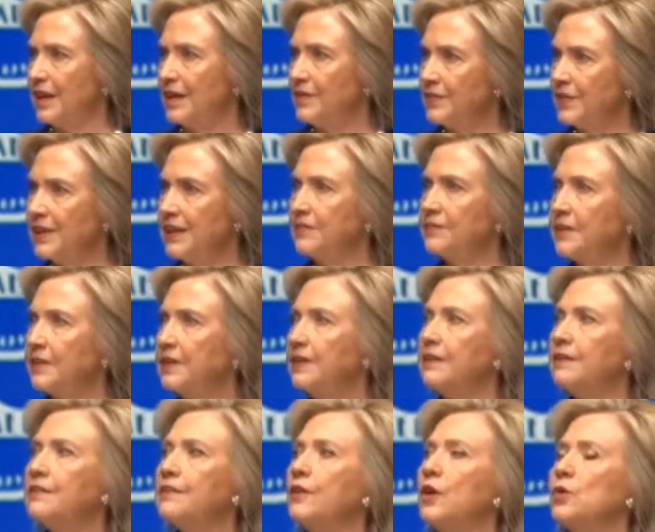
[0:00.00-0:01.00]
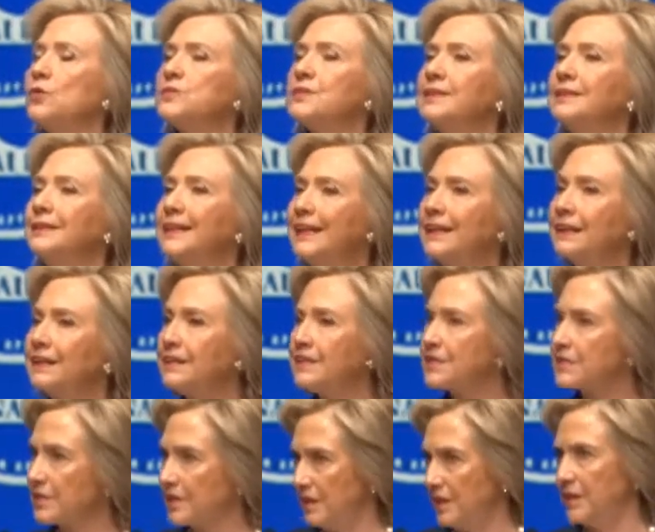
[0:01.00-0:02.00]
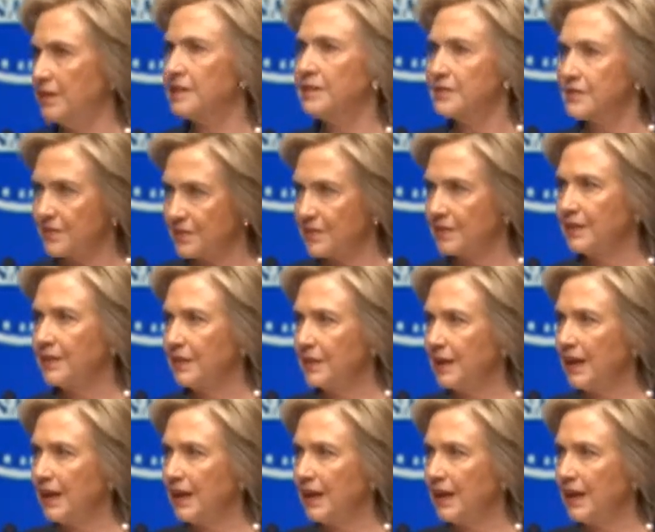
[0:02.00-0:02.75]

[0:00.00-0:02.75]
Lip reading: of giving those littlest kids